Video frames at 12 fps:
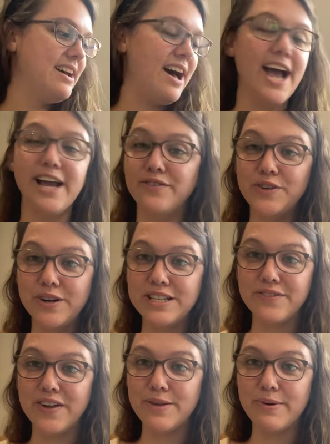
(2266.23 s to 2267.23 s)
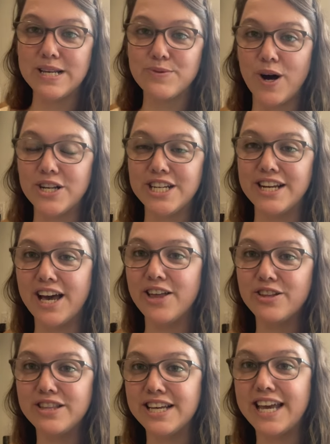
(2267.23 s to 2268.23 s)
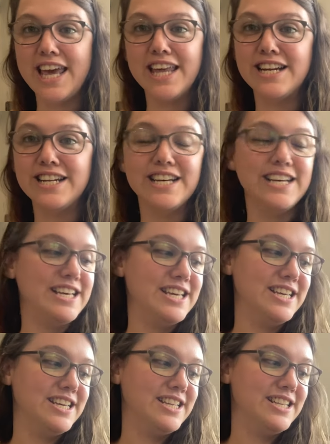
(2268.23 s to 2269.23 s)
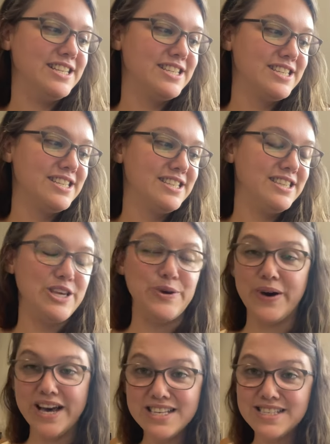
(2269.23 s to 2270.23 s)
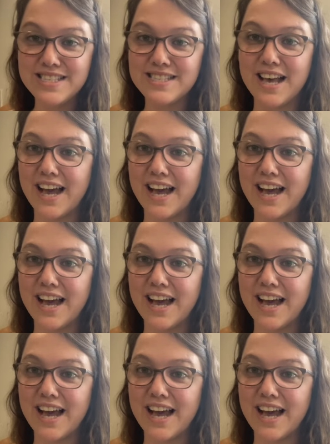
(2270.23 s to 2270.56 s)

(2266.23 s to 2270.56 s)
I have no idea if anybody's watching other than Canada and the US.